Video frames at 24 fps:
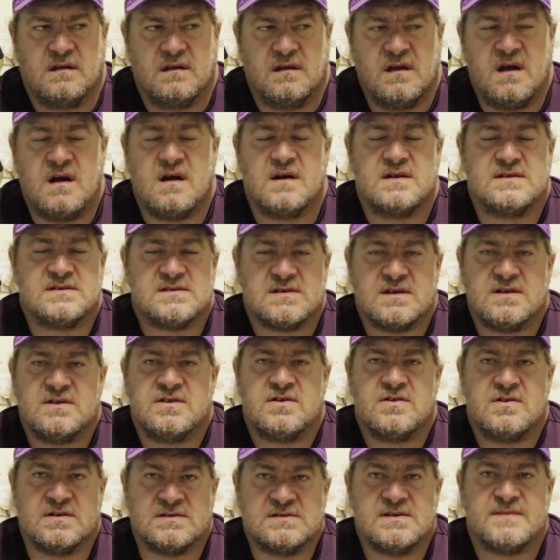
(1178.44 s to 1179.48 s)
yeah, it's
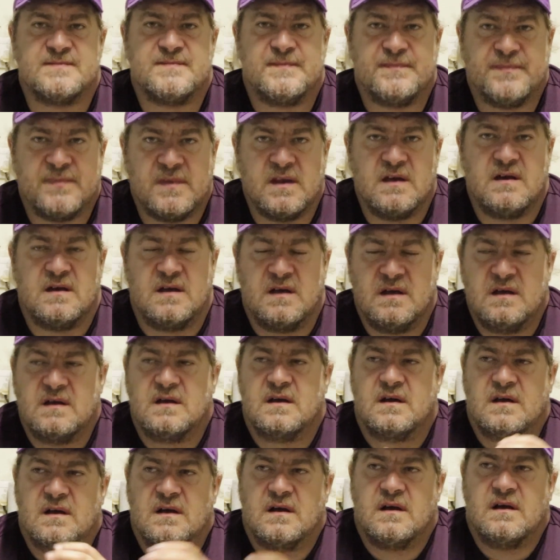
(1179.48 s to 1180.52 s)
gonna hurt.
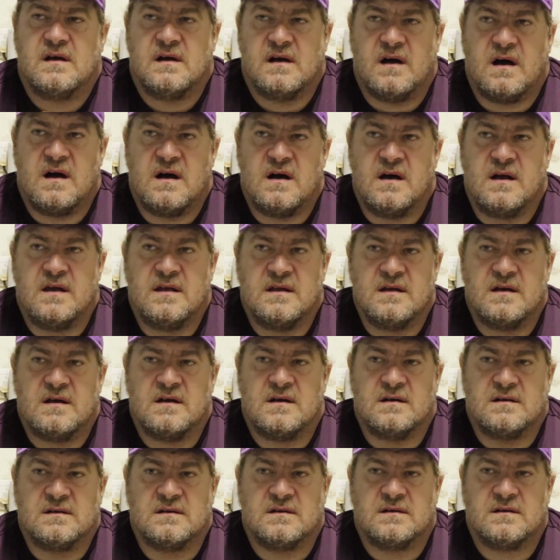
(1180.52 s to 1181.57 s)

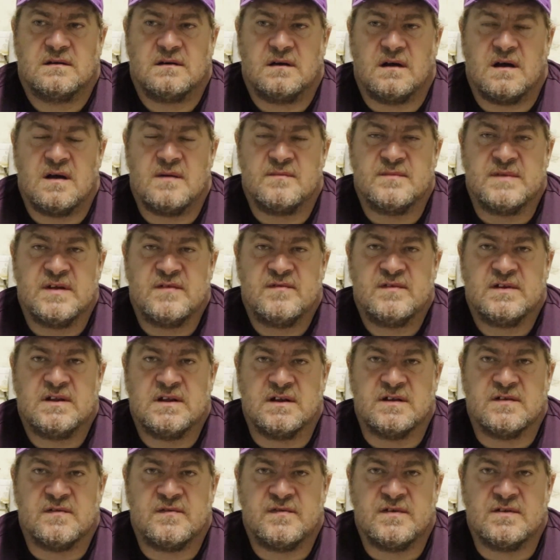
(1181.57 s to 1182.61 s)
I'm definitely
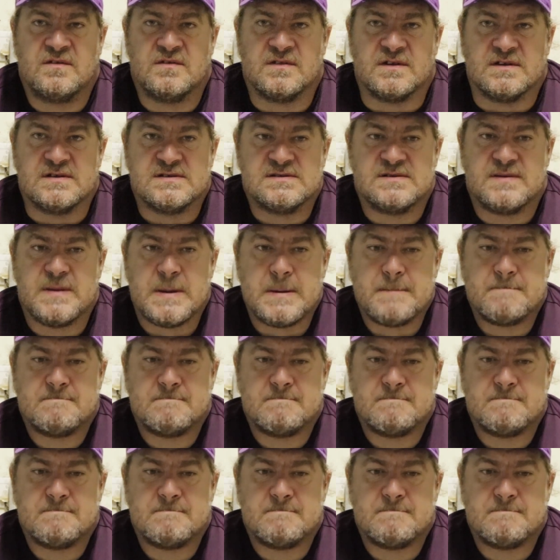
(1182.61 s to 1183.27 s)
gonna feel this.